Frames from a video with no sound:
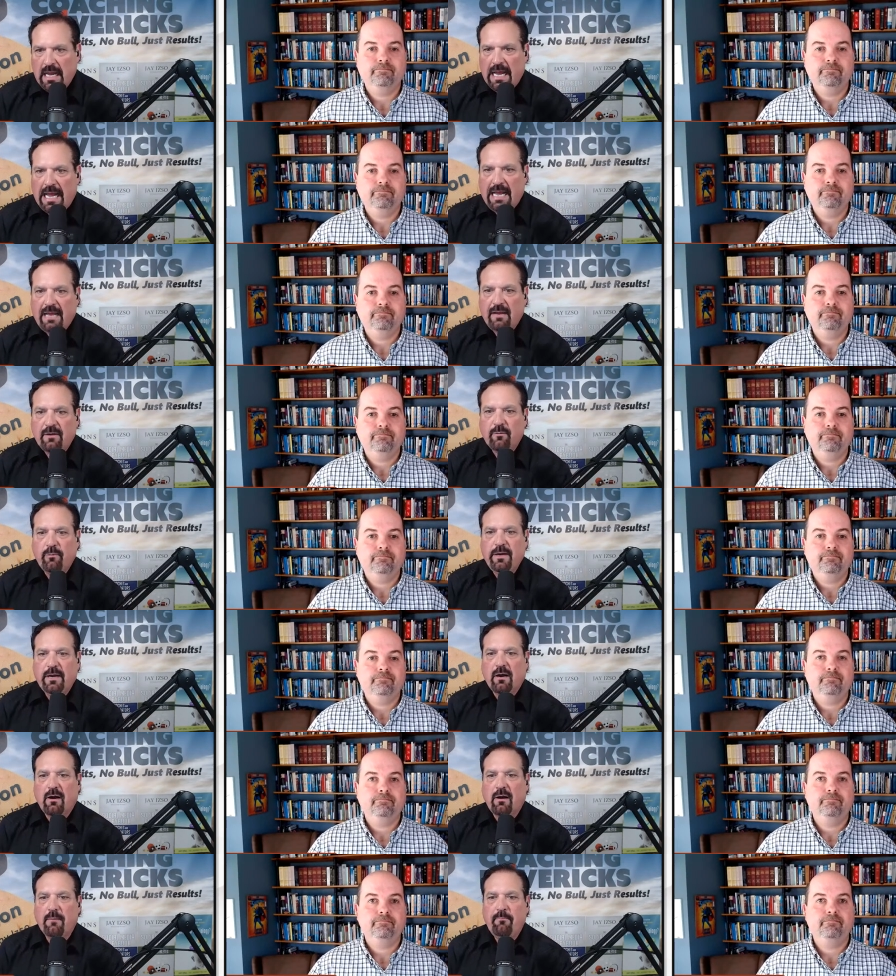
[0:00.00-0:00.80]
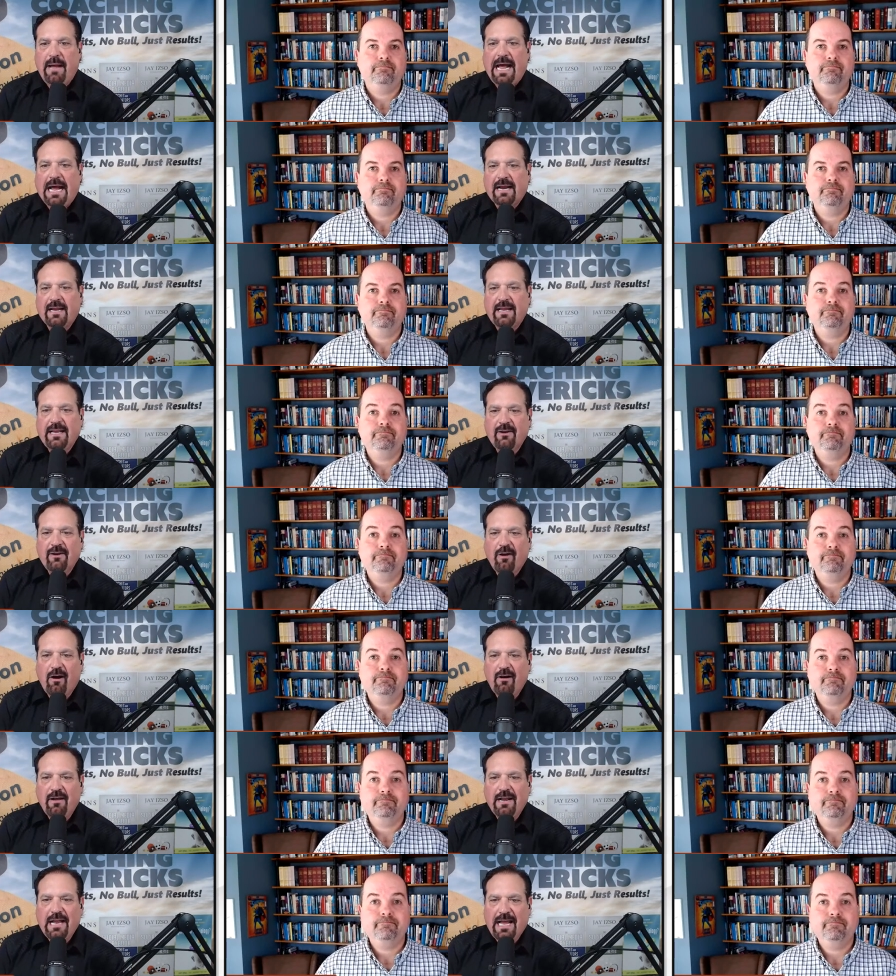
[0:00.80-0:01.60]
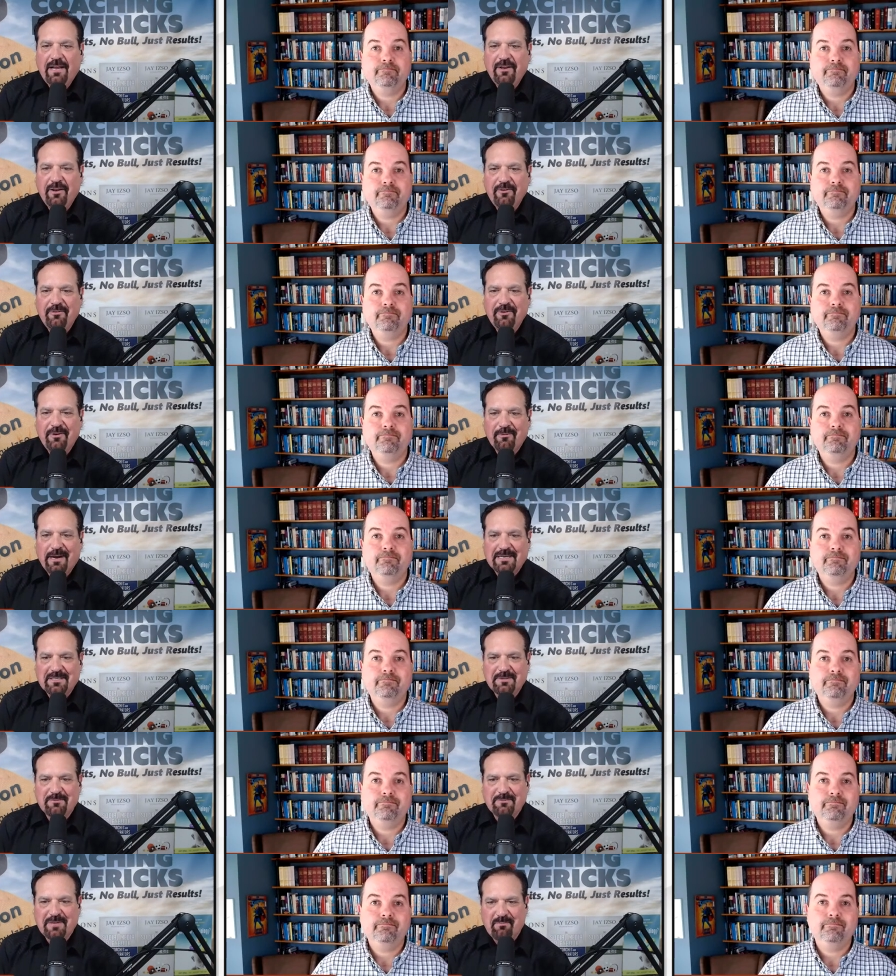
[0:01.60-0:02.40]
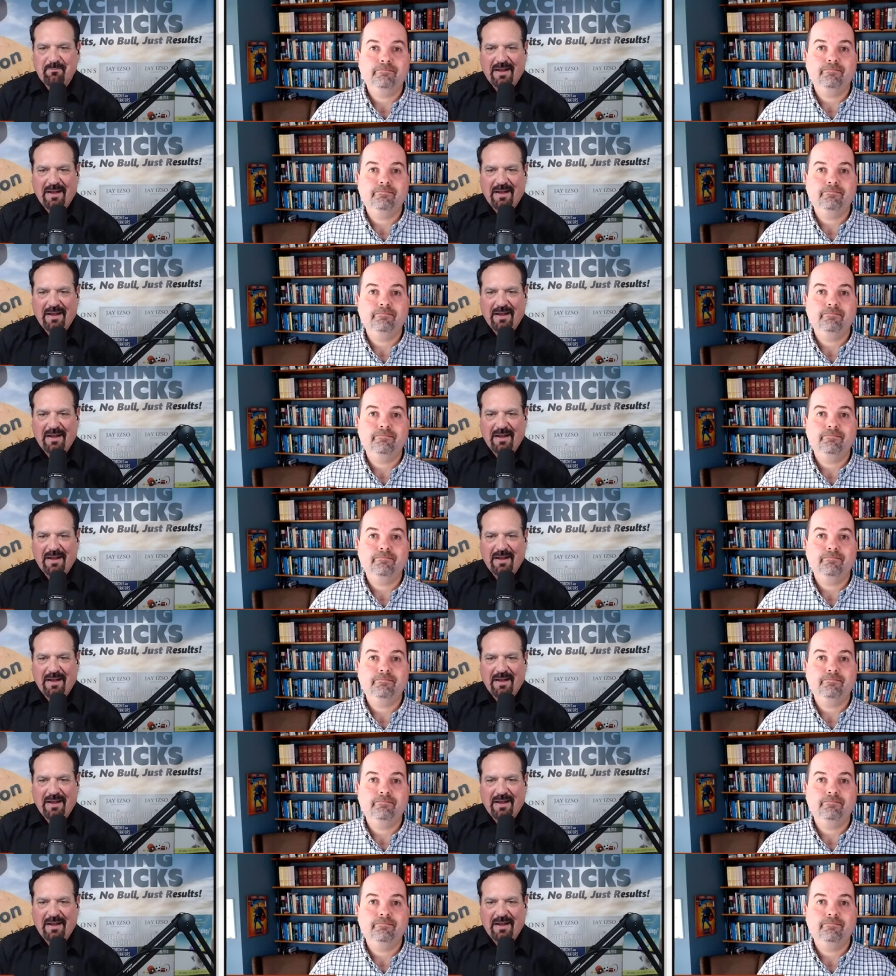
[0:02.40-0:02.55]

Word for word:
Speaker 1: And we are back here on A New Direction with